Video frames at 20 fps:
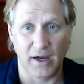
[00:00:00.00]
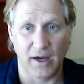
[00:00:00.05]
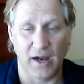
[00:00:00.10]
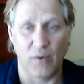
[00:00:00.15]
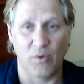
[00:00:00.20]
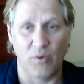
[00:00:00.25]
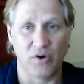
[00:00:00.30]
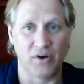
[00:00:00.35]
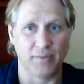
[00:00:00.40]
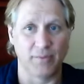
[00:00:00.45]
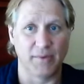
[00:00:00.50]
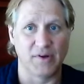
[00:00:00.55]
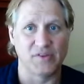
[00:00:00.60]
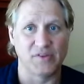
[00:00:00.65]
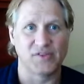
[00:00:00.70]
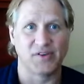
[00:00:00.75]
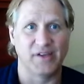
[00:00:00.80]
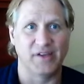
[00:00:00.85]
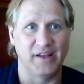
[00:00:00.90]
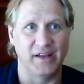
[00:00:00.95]
I wound up
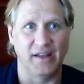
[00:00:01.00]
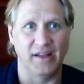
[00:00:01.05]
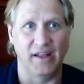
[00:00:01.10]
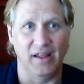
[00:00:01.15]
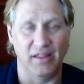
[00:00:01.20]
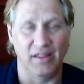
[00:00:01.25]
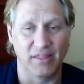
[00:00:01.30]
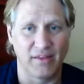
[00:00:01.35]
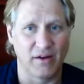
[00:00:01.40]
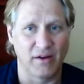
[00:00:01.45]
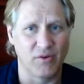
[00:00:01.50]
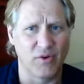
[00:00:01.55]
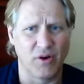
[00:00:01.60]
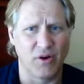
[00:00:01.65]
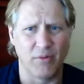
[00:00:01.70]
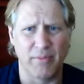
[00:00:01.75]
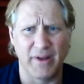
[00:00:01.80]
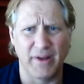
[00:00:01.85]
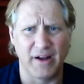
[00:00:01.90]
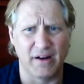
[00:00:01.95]
also getting a
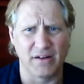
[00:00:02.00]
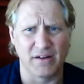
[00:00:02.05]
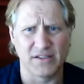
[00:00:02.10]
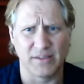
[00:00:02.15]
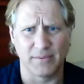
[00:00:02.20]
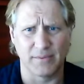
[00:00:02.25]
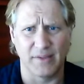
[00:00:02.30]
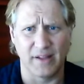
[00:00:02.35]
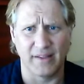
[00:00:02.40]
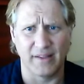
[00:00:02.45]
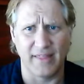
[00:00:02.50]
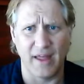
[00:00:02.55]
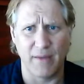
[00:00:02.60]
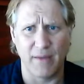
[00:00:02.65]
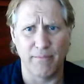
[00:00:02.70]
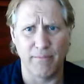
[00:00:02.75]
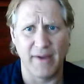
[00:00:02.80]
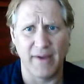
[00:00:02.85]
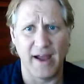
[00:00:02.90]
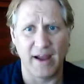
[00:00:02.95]
third-round pick or something like
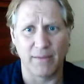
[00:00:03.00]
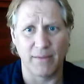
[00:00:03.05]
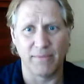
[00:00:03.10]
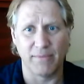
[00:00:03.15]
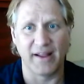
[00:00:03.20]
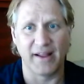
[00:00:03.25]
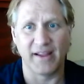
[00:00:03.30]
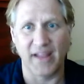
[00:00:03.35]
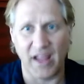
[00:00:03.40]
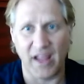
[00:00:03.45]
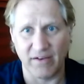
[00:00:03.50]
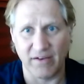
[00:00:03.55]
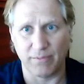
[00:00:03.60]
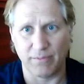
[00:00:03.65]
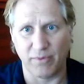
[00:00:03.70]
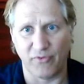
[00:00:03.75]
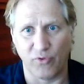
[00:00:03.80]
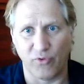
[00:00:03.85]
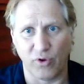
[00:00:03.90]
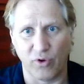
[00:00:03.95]
that back, but I gave
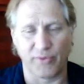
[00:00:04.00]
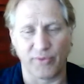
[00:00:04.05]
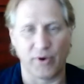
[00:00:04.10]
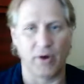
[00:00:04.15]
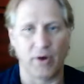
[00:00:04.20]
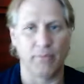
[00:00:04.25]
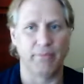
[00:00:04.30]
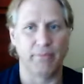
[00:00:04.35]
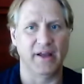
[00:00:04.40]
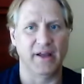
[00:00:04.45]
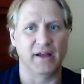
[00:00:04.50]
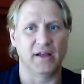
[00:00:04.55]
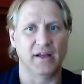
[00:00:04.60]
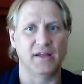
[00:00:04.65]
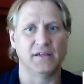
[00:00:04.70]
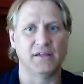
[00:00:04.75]
up a fourth-round pick.